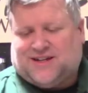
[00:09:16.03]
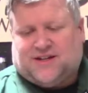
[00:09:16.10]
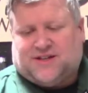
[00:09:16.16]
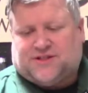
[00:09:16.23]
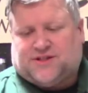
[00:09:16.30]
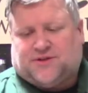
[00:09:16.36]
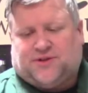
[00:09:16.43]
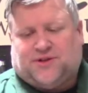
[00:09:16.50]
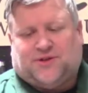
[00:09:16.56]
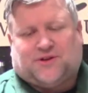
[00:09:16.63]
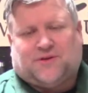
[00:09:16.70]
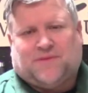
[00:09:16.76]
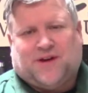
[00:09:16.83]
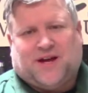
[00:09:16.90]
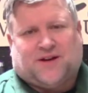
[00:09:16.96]
So you can
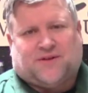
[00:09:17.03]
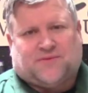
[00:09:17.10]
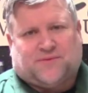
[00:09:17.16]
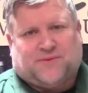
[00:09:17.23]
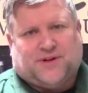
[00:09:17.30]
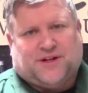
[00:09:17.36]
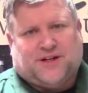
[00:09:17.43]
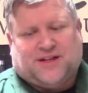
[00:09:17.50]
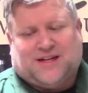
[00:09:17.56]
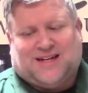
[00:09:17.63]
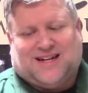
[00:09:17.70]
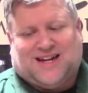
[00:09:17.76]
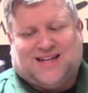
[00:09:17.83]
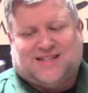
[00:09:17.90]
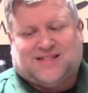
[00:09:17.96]
make really
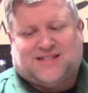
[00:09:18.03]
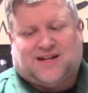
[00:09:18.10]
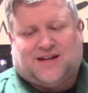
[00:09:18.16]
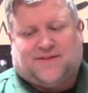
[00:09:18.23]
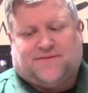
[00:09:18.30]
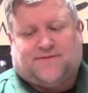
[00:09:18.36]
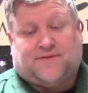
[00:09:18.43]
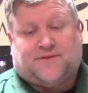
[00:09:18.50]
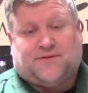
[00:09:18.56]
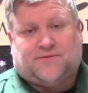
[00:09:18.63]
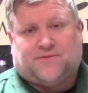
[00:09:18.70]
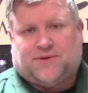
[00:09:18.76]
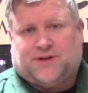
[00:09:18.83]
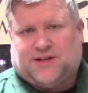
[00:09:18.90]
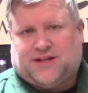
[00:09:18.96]
nice stuff
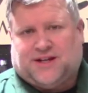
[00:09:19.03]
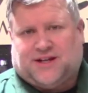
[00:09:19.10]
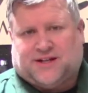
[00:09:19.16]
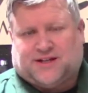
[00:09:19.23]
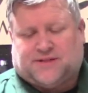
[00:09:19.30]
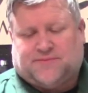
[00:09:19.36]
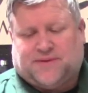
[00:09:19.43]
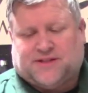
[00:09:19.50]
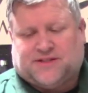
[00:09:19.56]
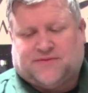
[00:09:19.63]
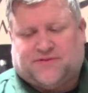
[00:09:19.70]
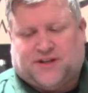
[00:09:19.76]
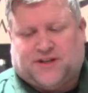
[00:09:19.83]
really inexpensively.